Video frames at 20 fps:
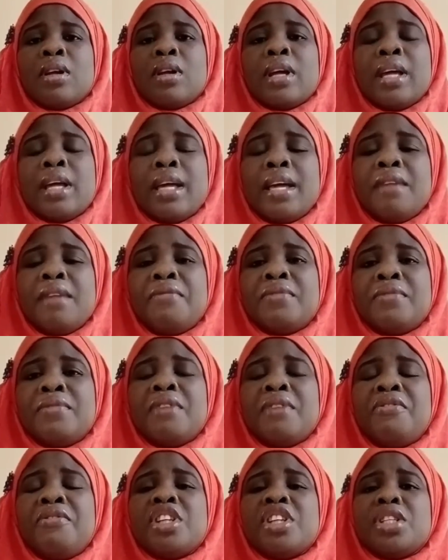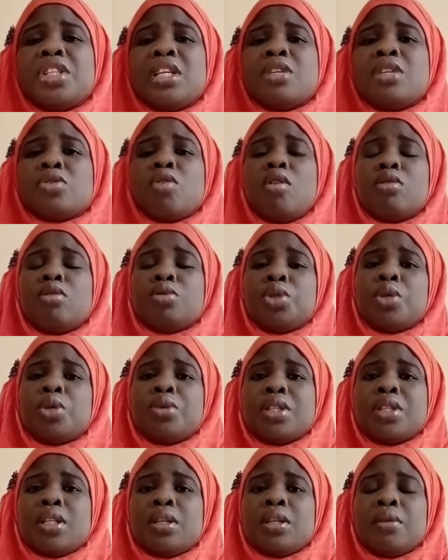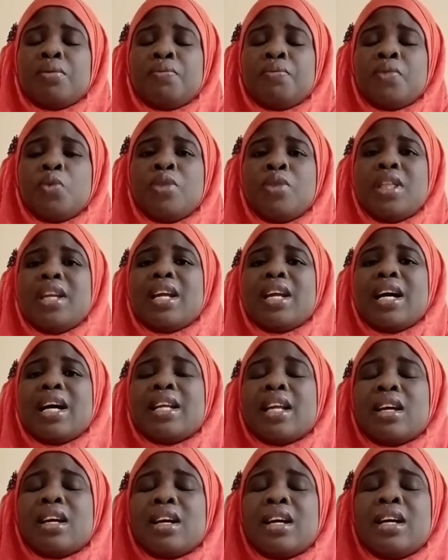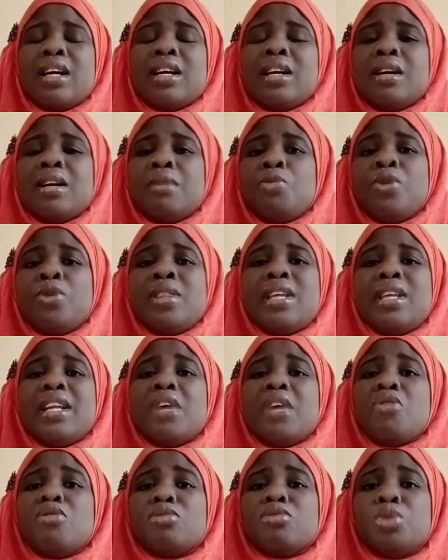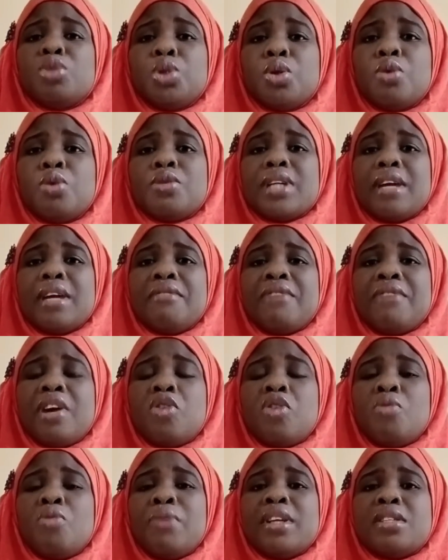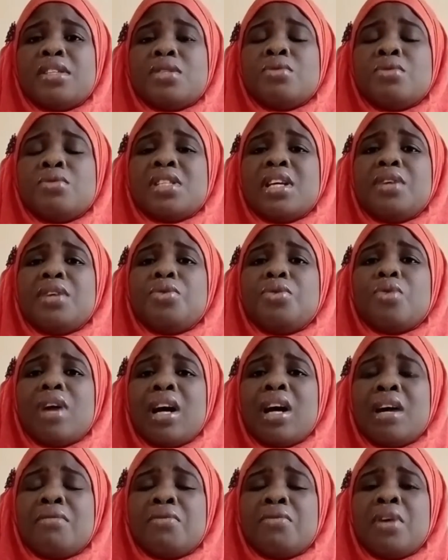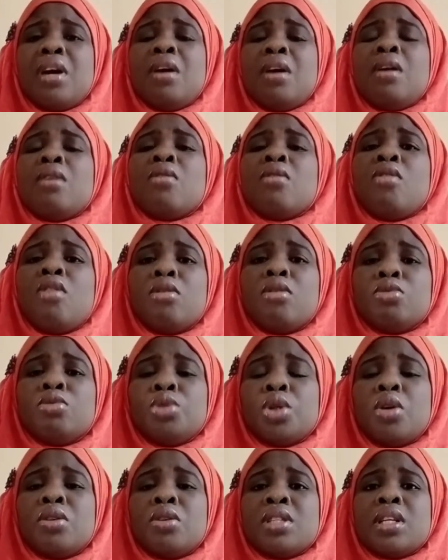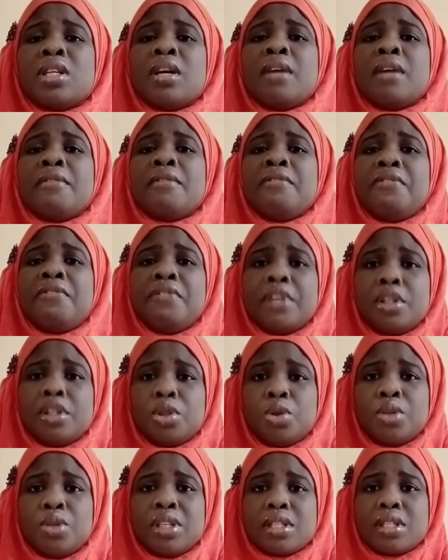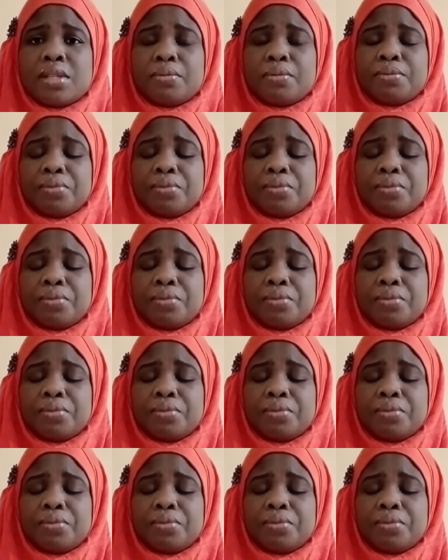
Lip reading: If the fish is cultured within a controlled environment, you say you have cultured fisheries.